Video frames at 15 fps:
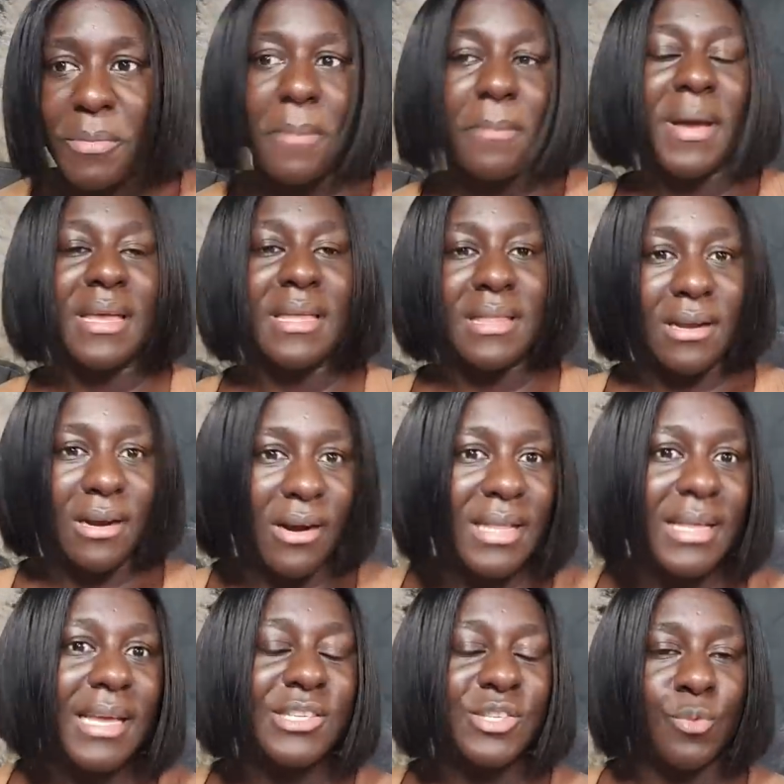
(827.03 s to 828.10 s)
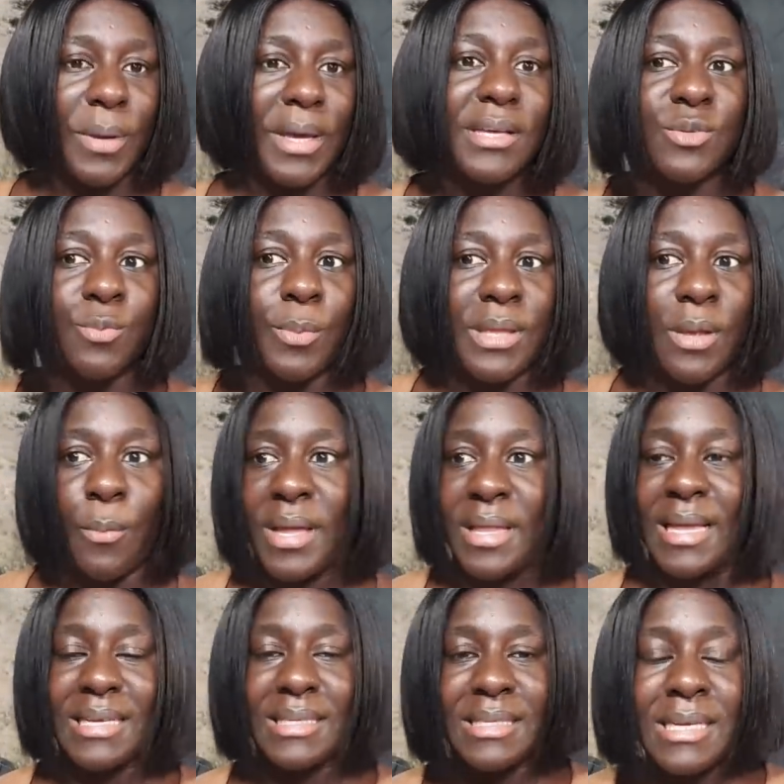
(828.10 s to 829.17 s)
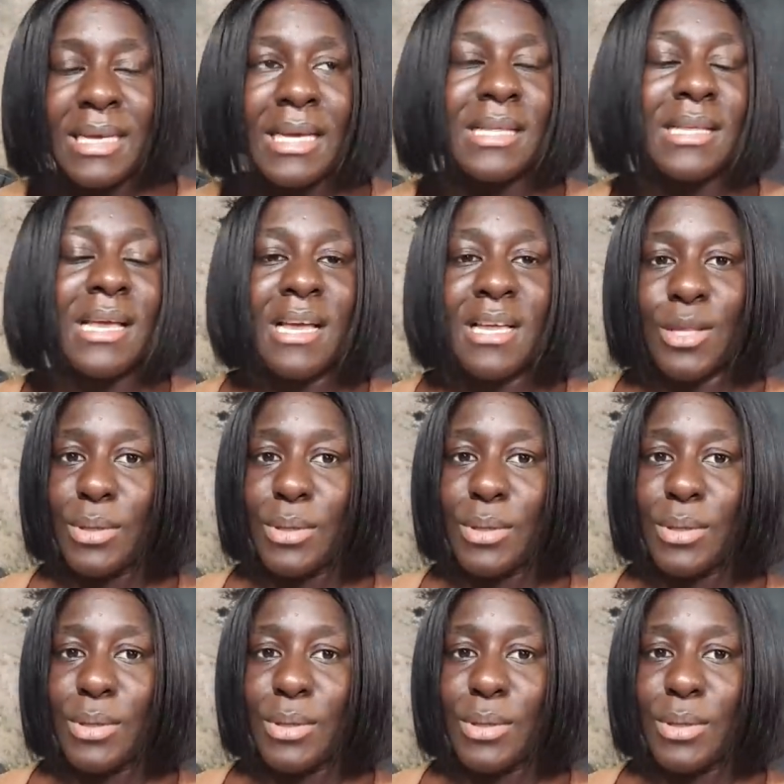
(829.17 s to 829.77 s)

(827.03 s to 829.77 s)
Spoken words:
Remember, in the earliest weeks, they were 19,